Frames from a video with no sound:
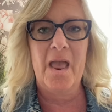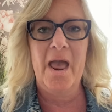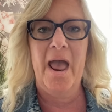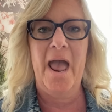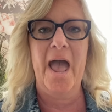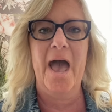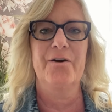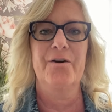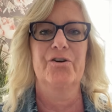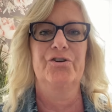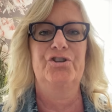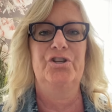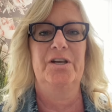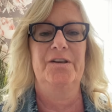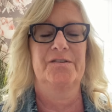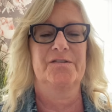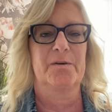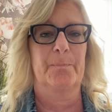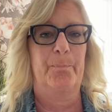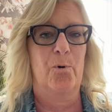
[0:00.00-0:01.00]

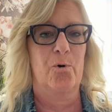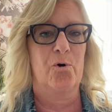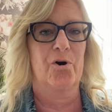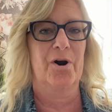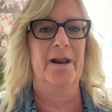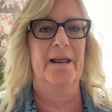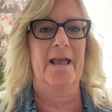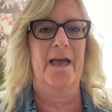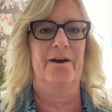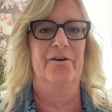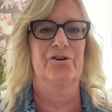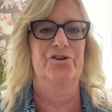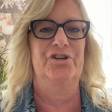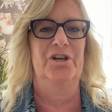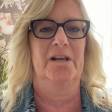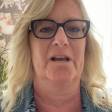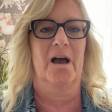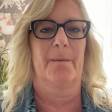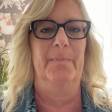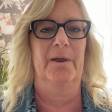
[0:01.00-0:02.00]
energy, supporting
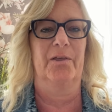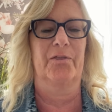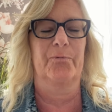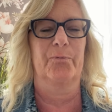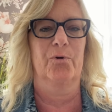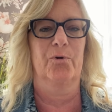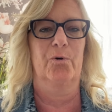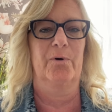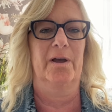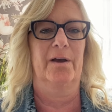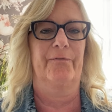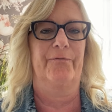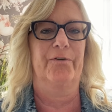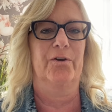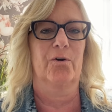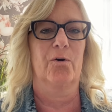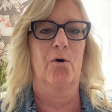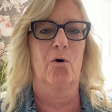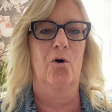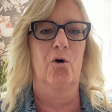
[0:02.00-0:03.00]
energy coming through if
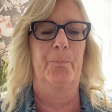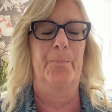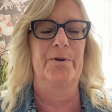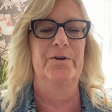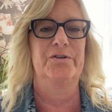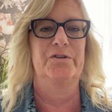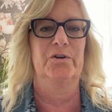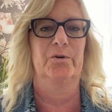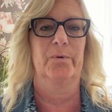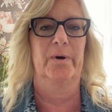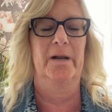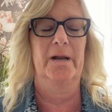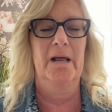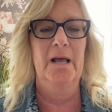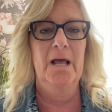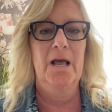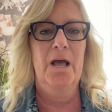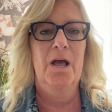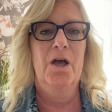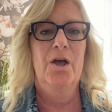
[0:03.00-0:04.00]
you're open to it.
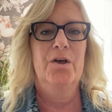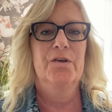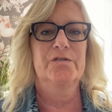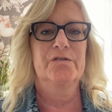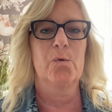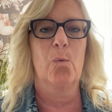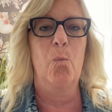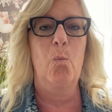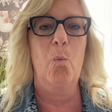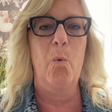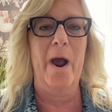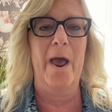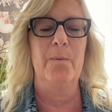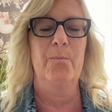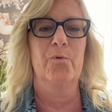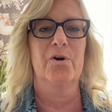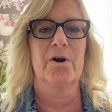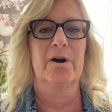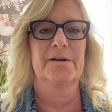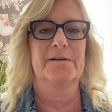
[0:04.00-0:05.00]
So
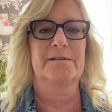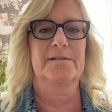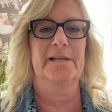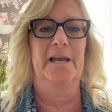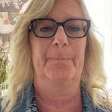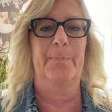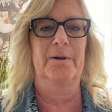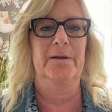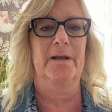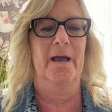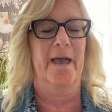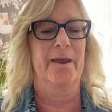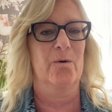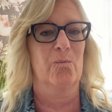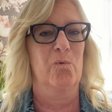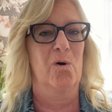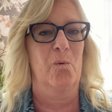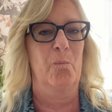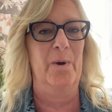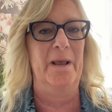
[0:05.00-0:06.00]
when we're asleep at night
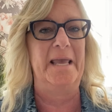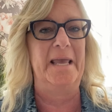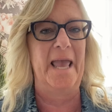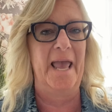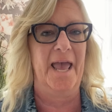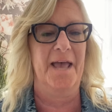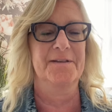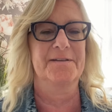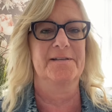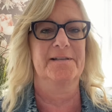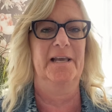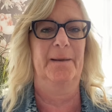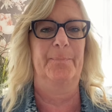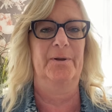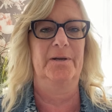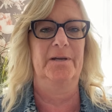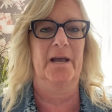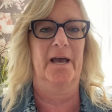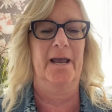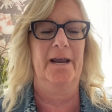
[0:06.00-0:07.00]
or when we can't sleep
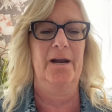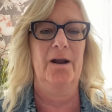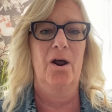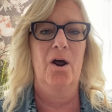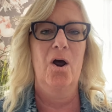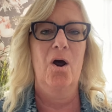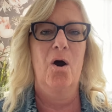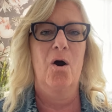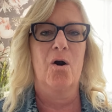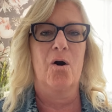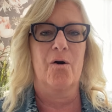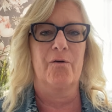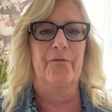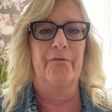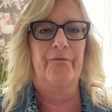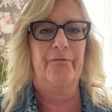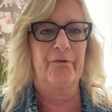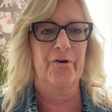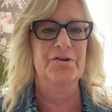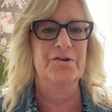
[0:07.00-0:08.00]
at night or
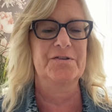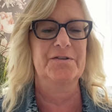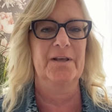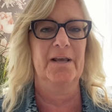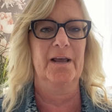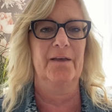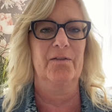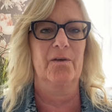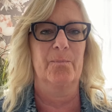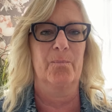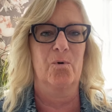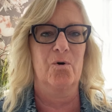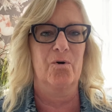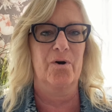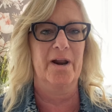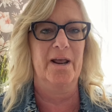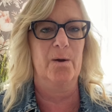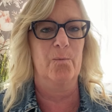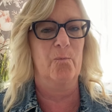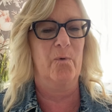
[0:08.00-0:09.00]
first thing in the
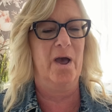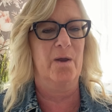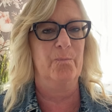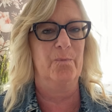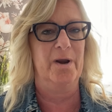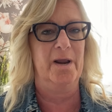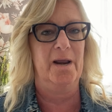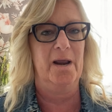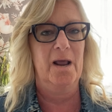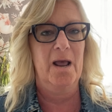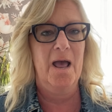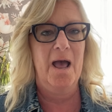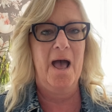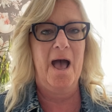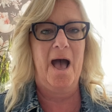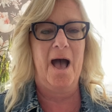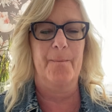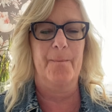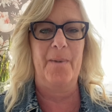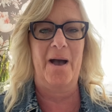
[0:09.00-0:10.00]
morning when we
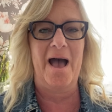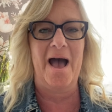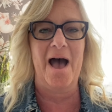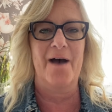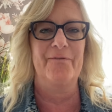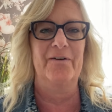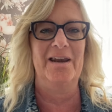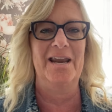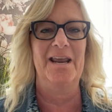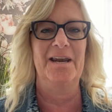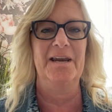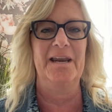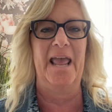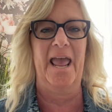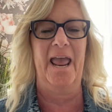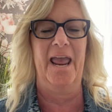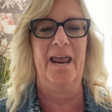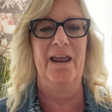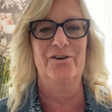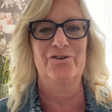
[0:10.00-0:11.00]
um, haven't
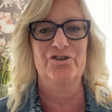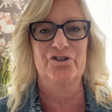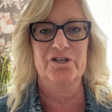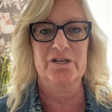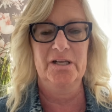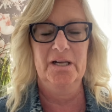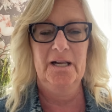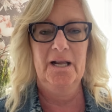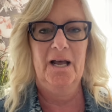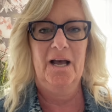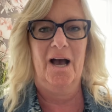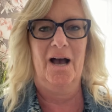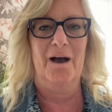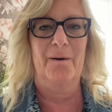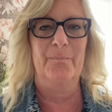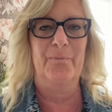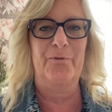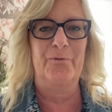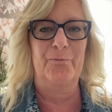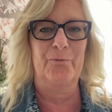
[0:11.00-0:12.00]
engaged
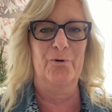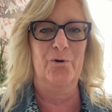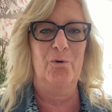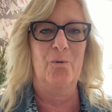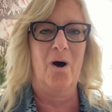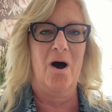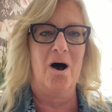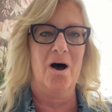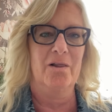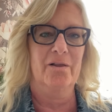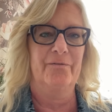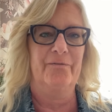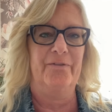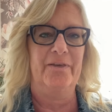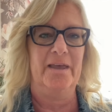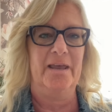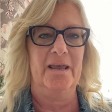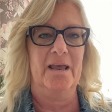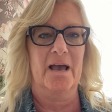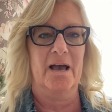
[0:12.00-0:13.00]
um, through all of
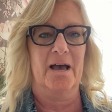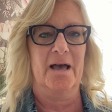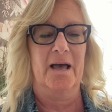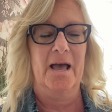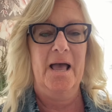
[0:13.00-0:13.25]
the uh,